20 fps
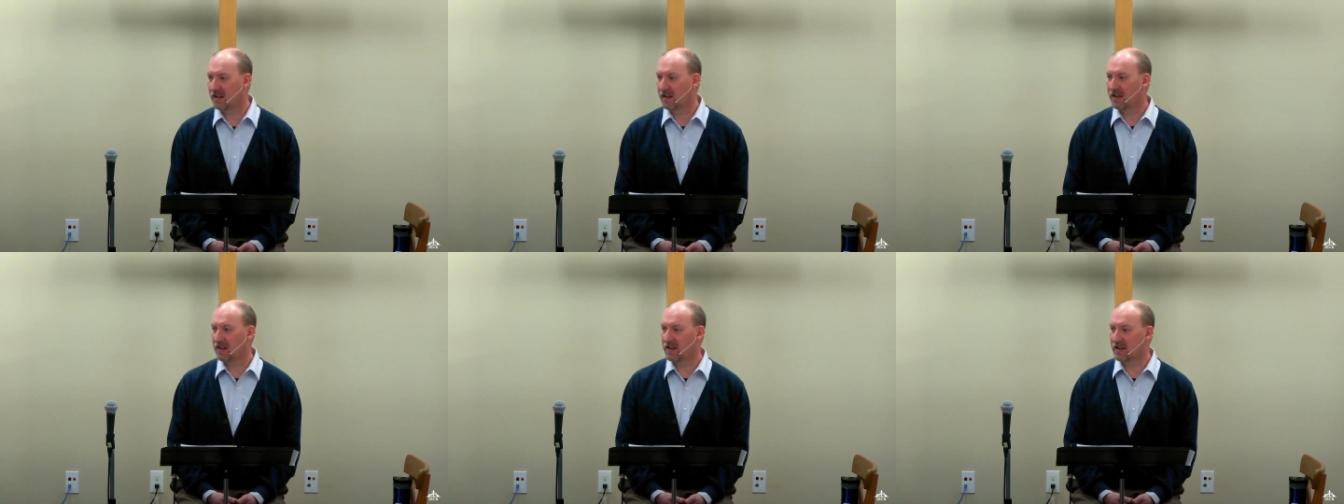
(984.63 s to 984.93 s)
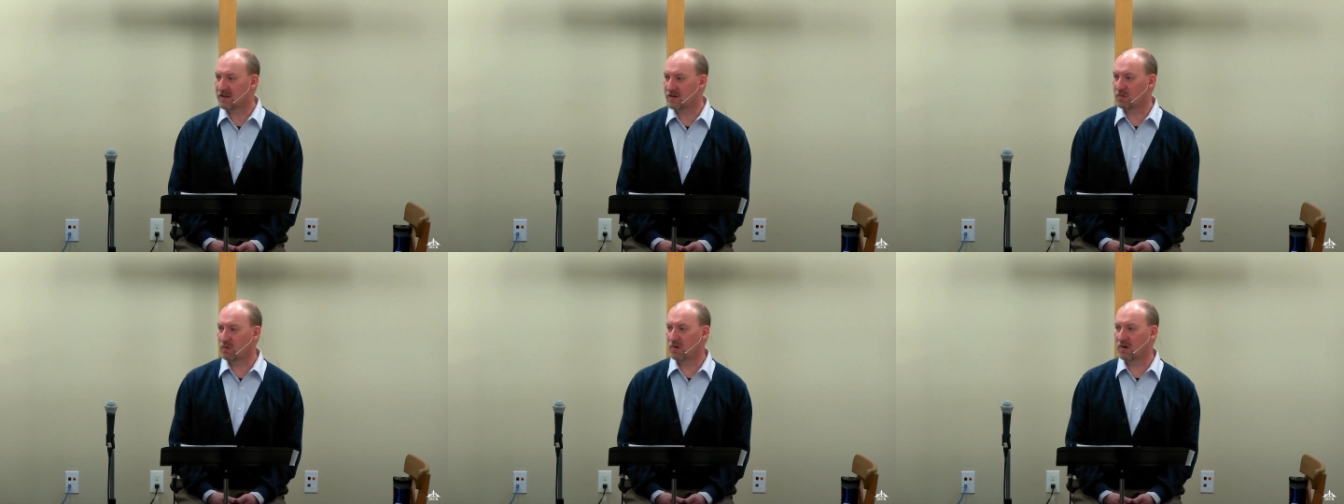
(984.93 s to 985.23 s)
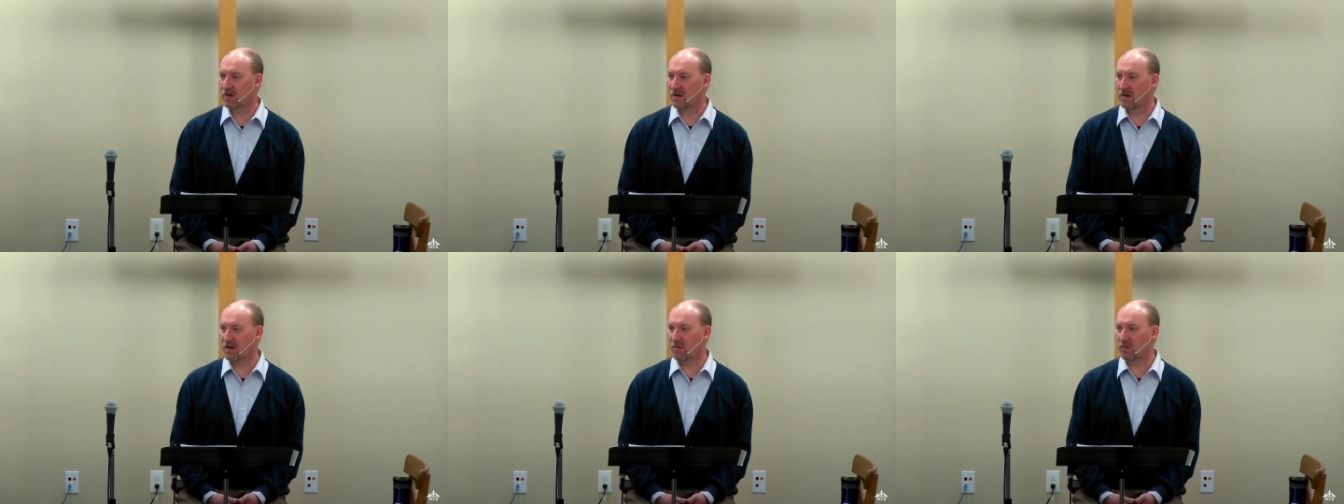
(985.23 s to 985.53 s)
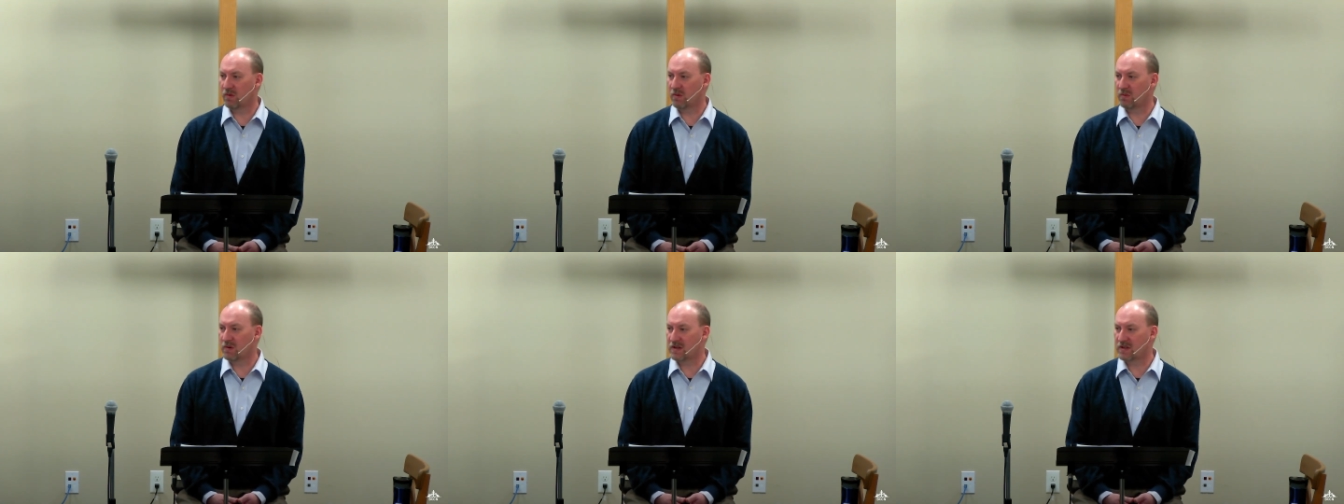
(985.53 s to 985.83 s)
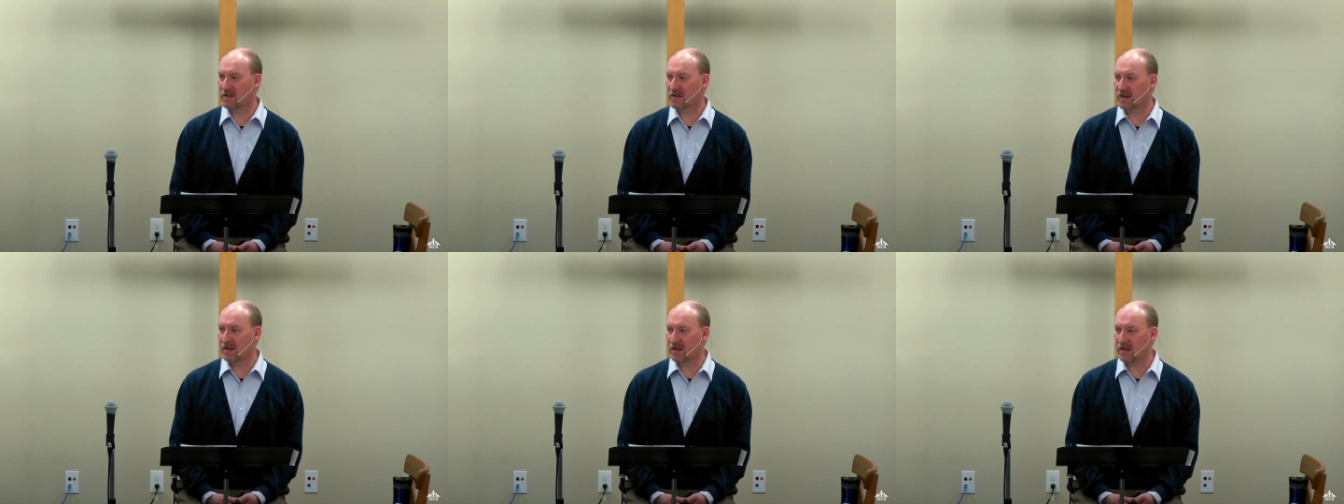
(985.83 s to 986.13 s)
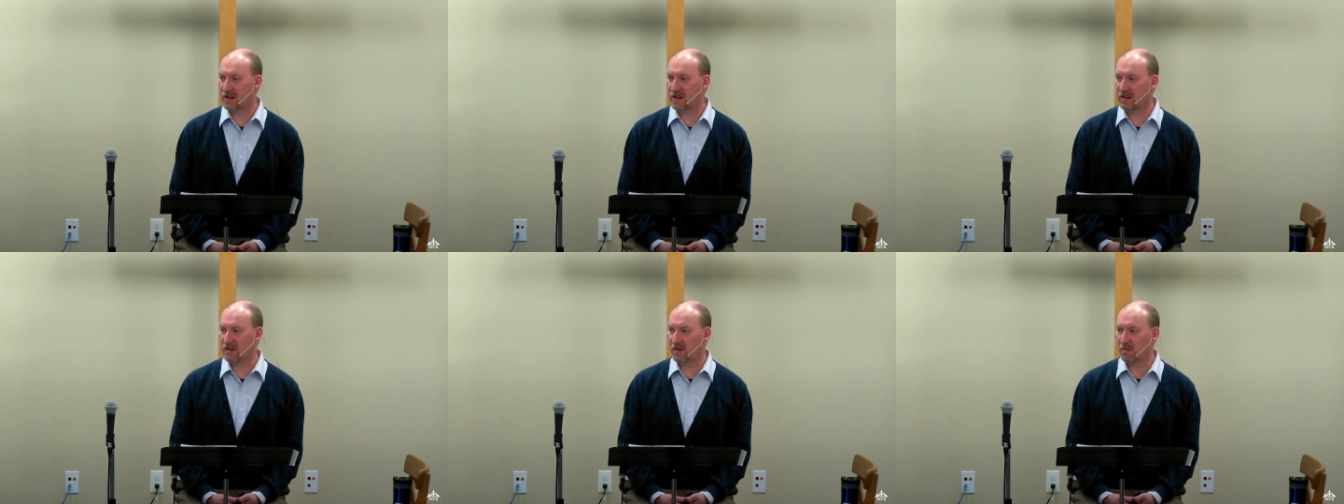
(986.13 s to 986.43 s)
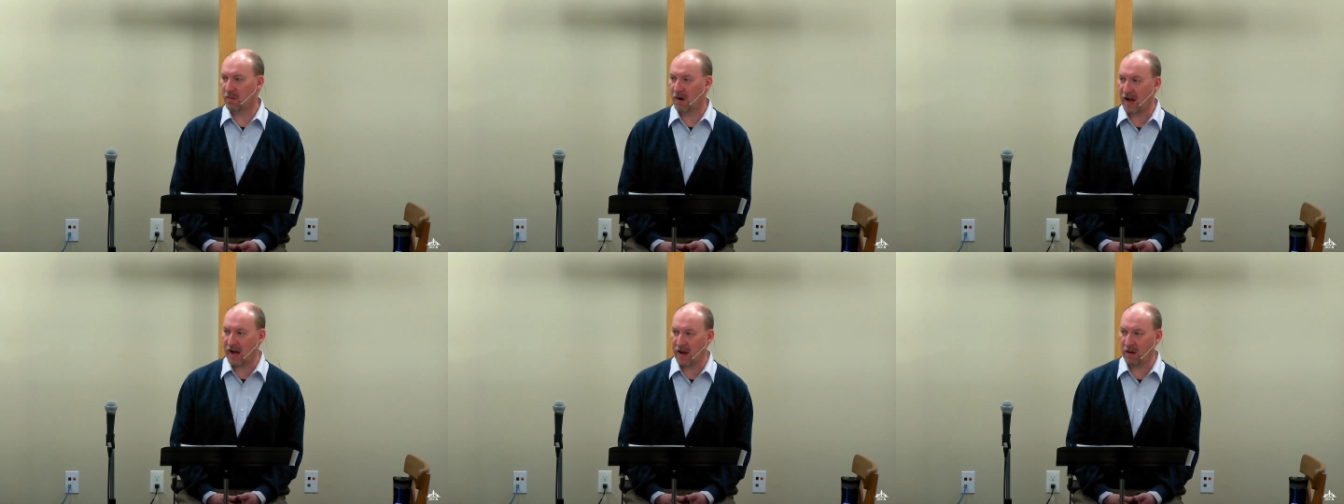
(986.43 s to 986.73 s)
his word, when we study the
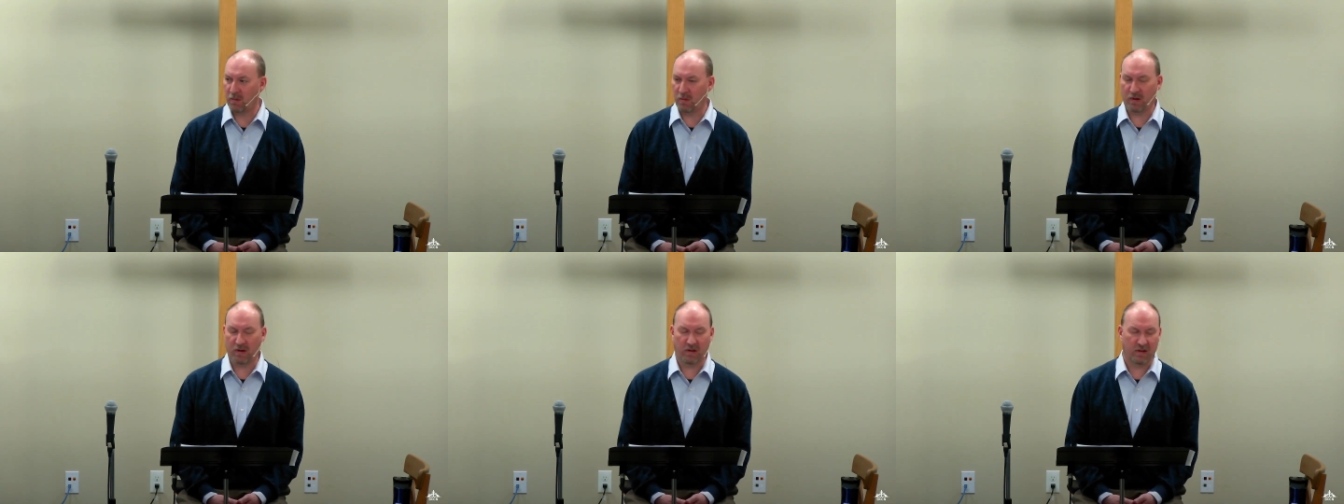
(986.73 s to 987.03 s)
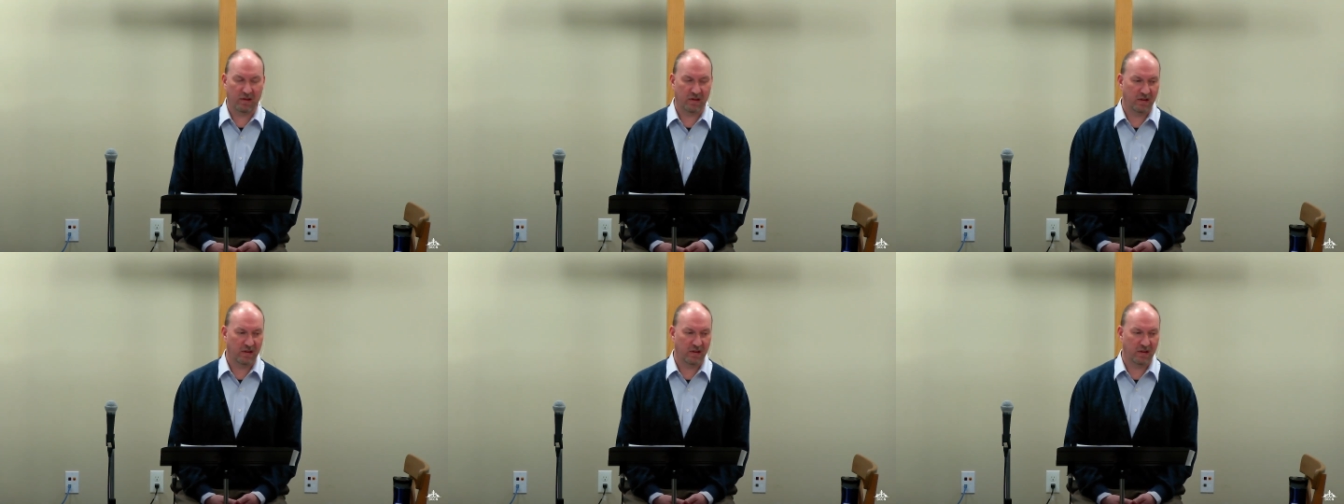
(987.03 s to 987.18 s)
Bible.